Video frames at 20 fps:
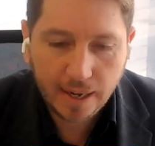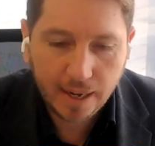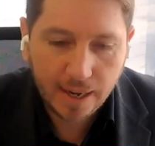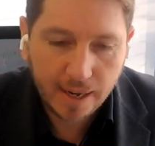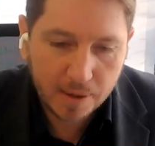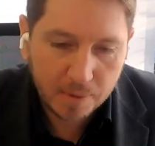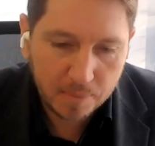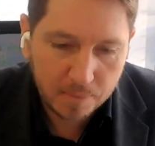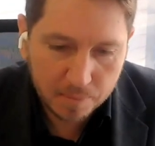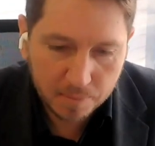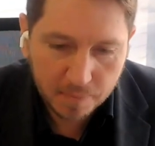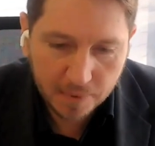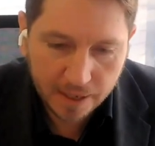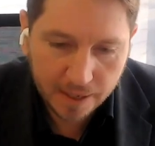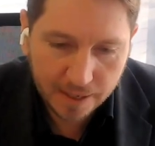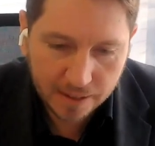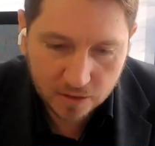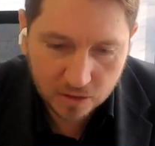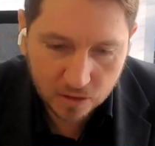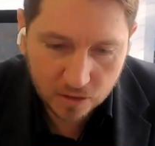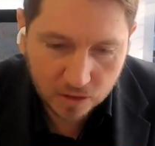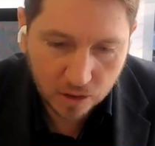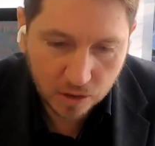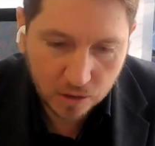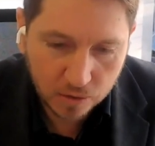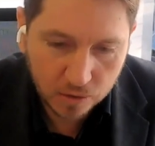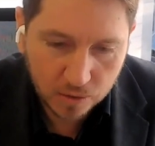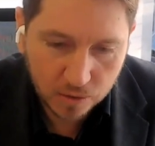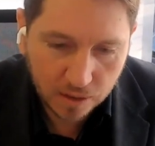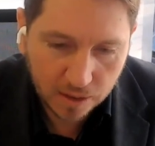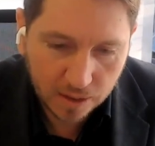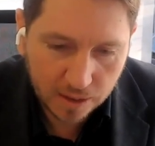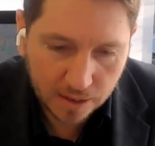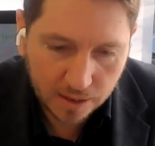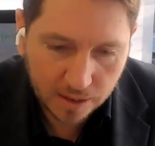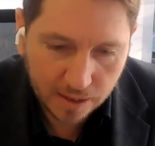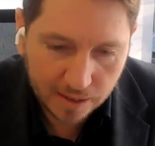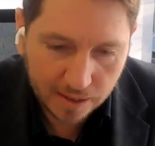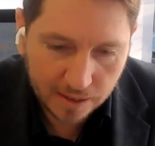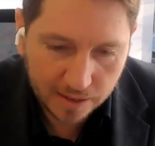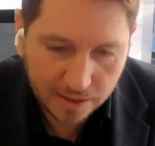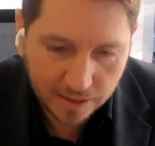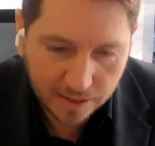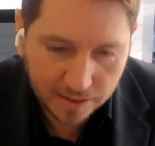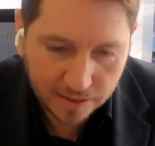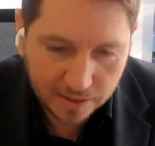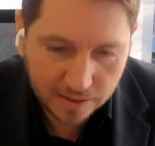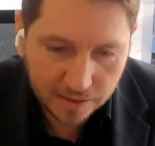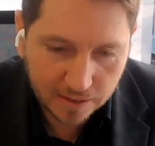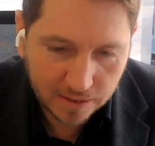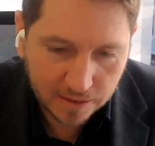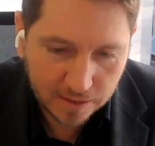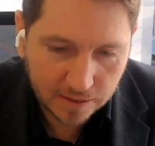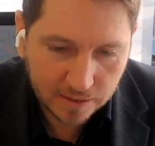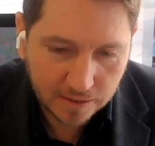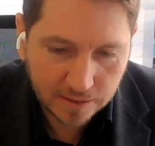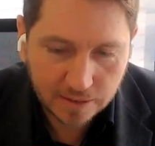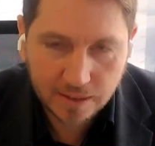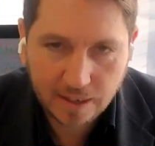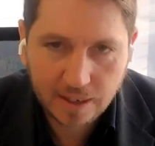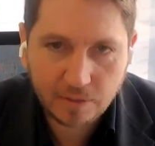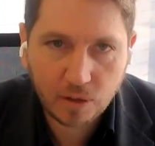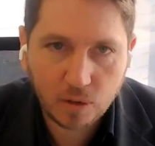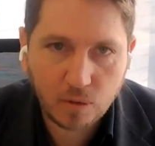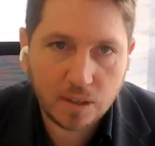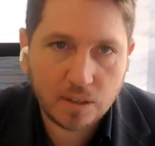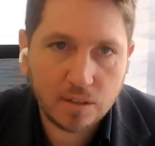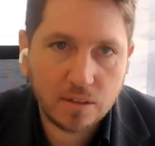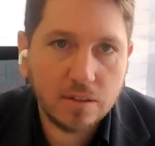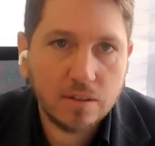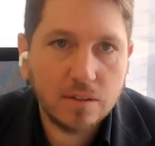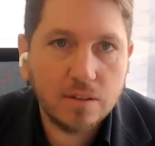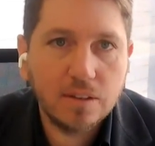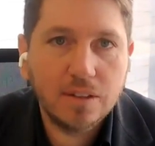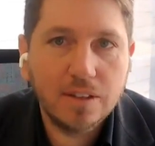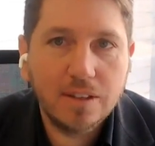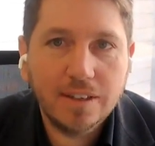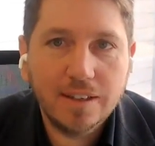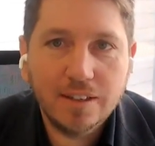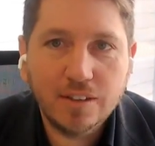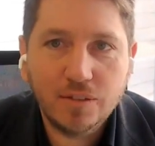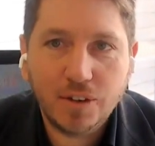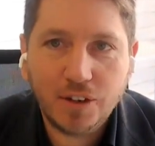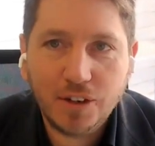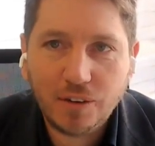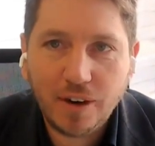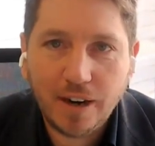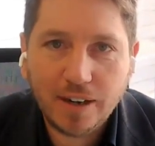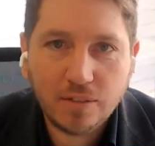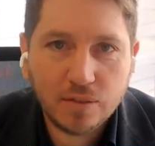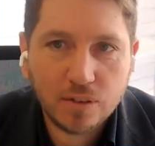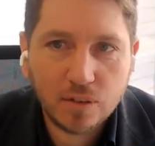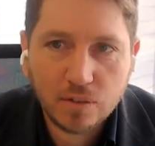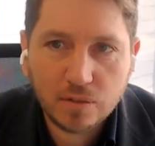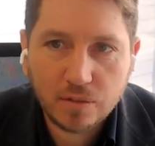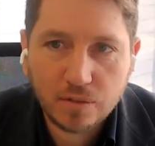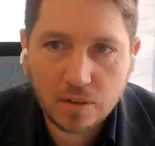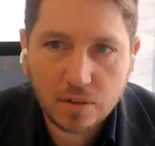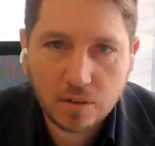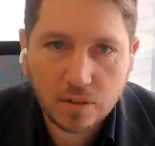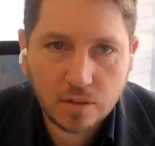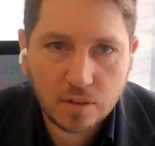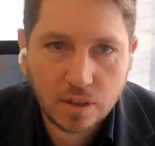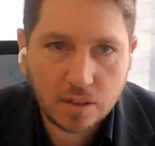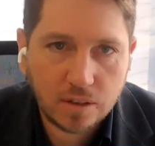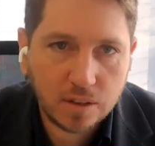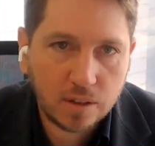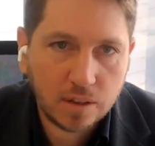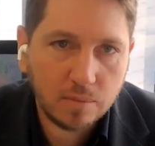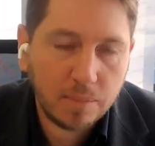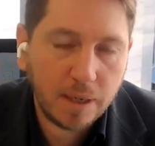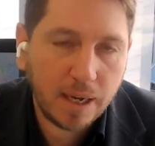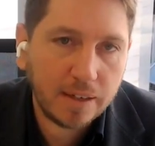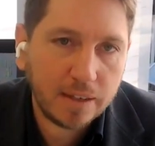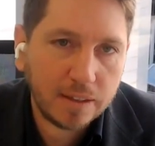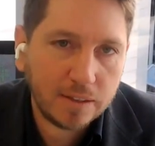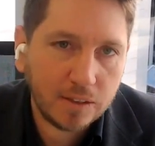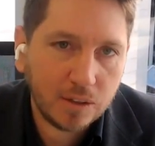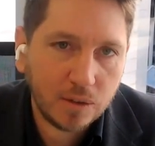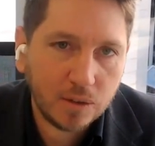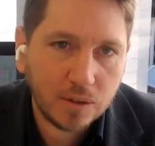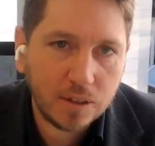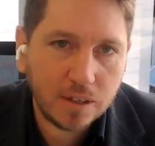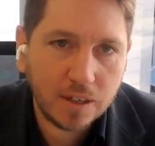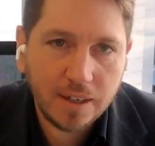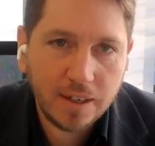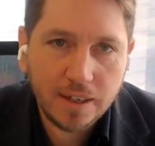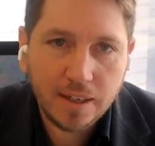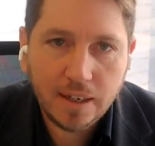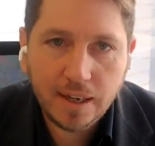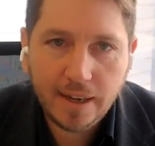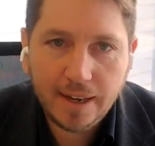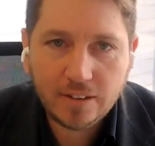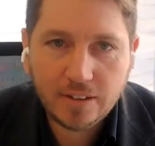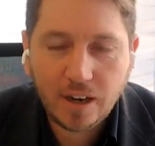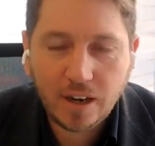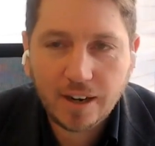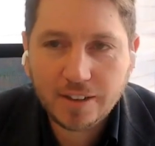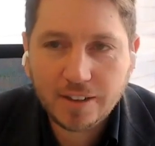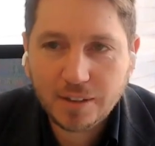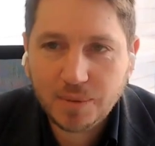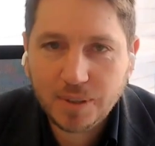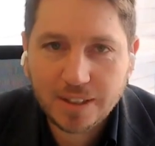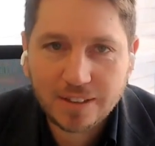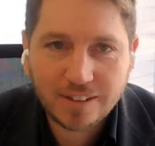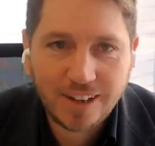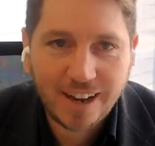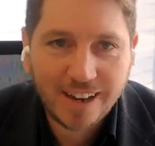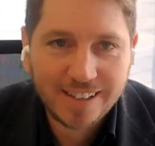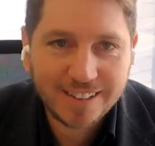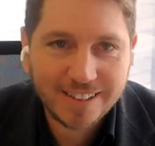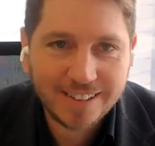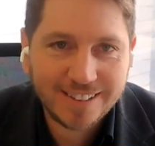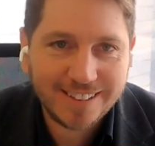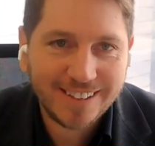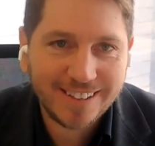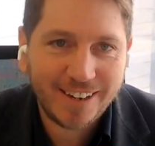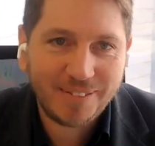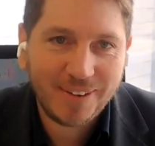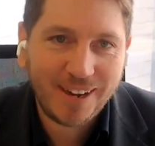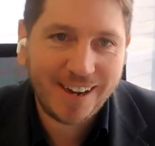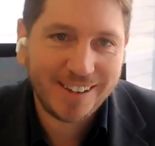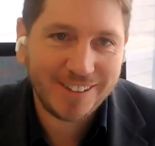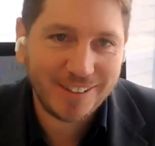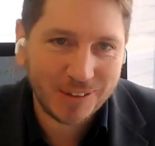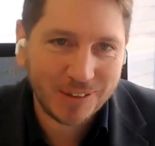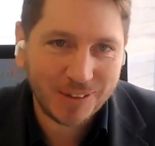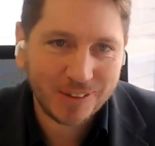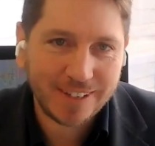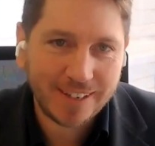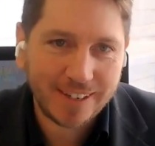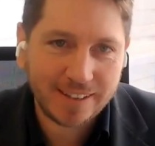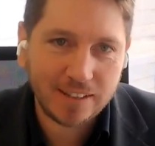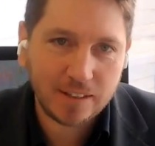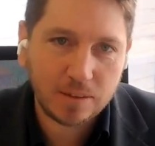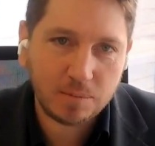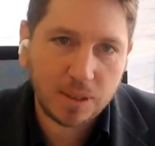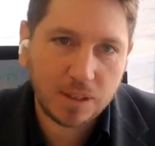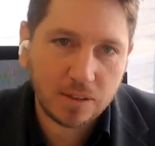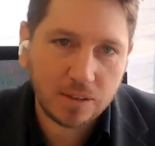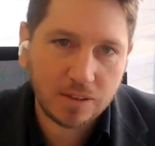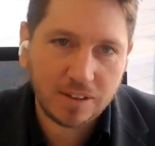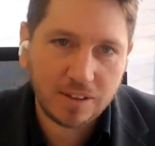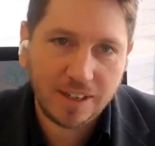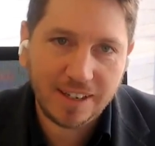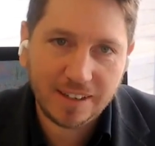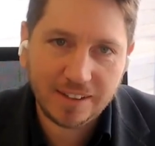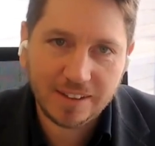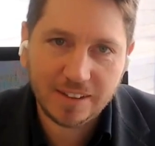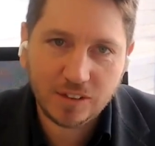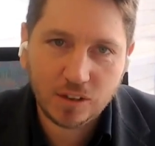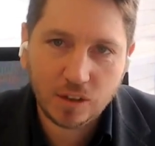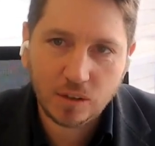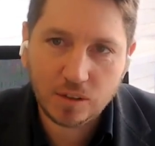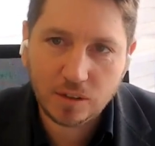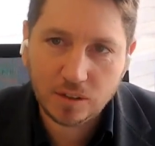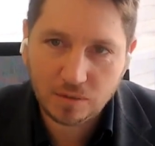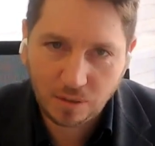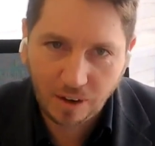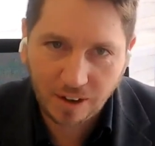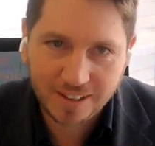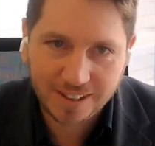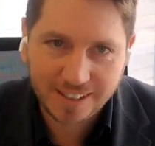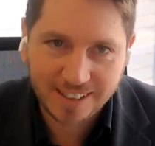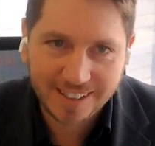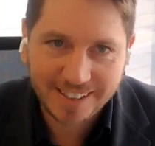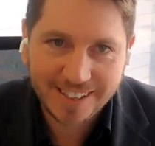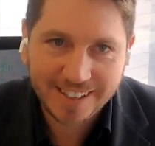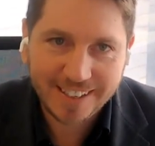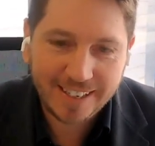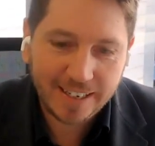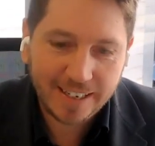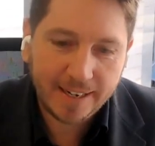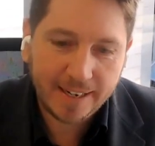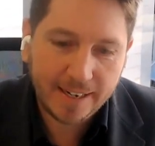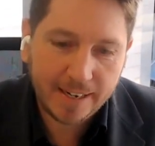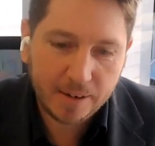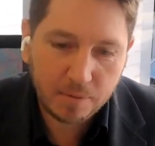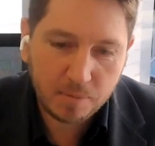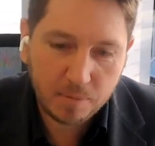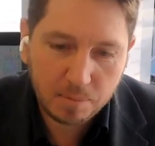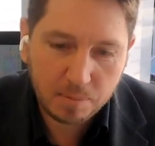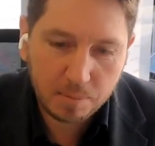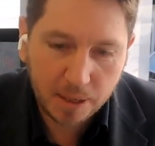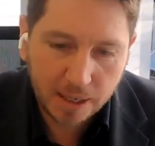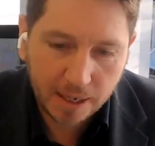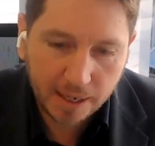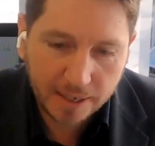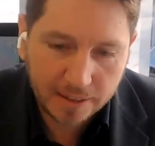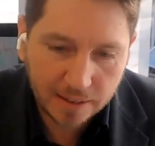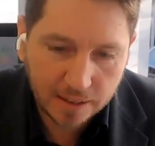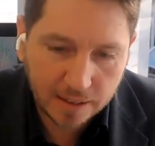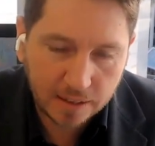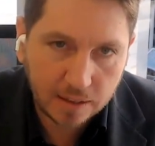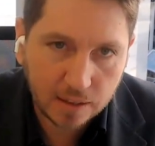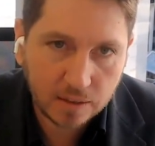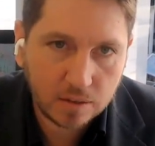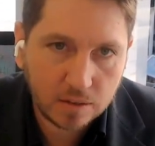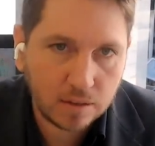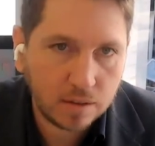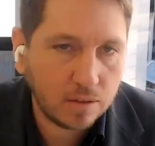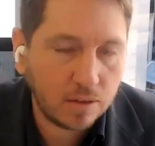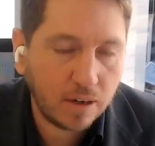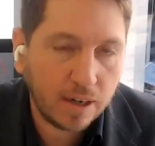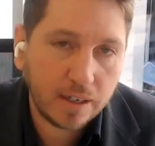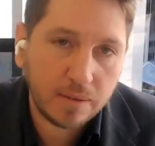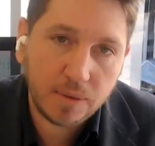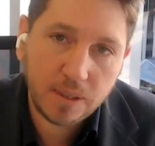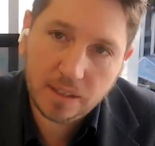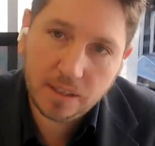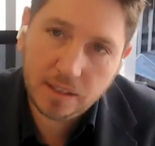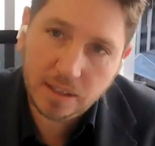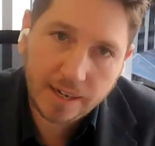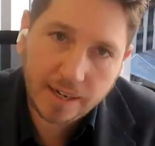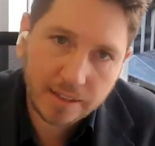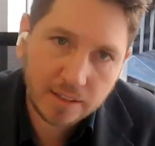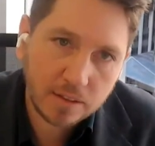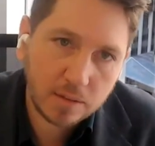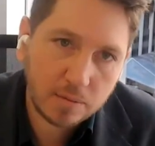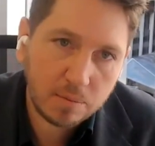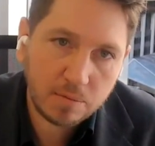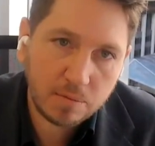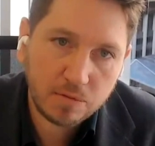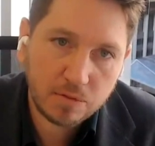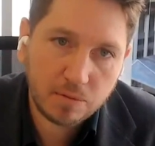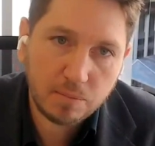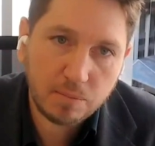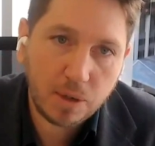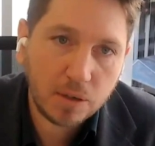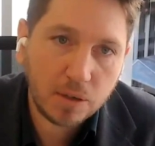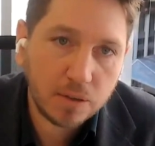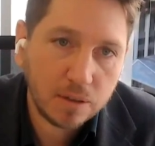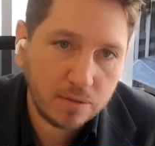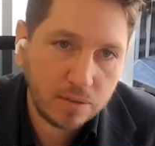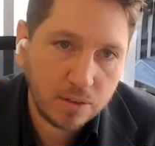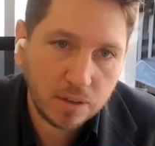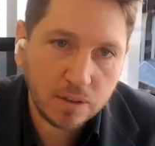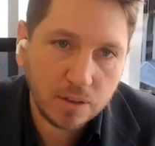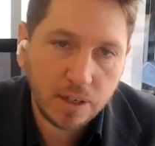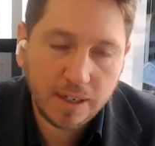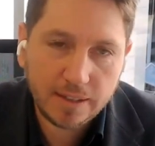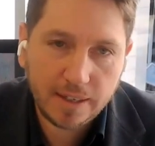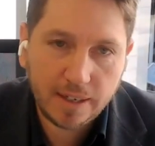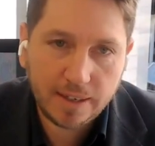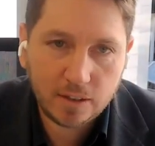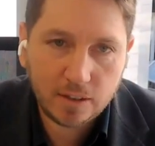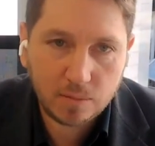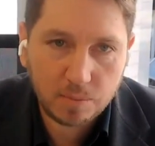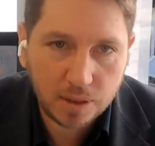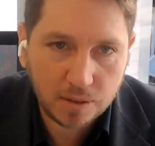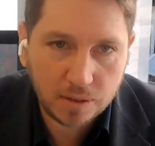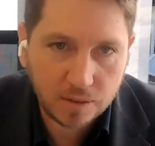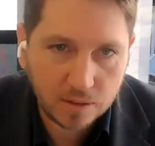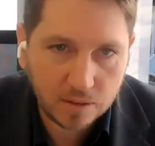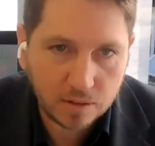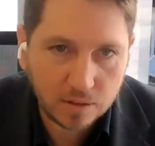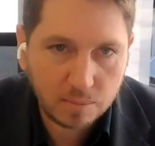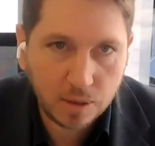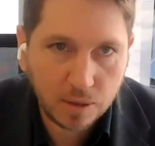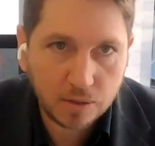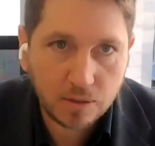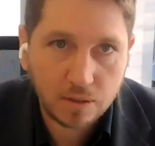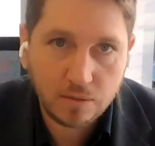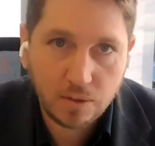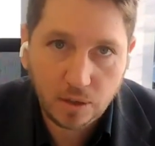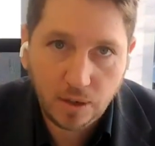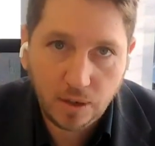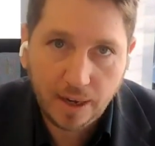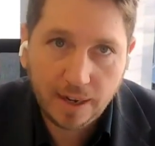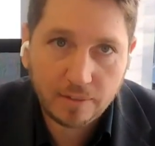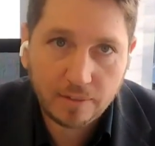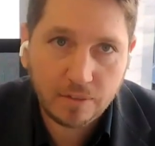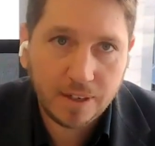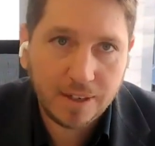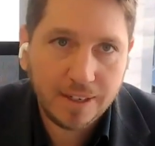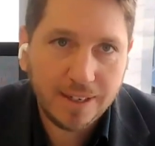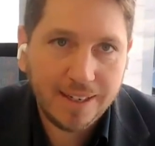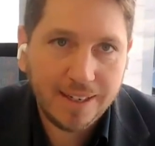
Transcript: Um, and so I, I, think everyone is very grateful for such a compelling talk. It's hard to be excited about talks like this because they're so confronting. Um, but I think it's incredibly enlightened from both of you and that experience that both of you have.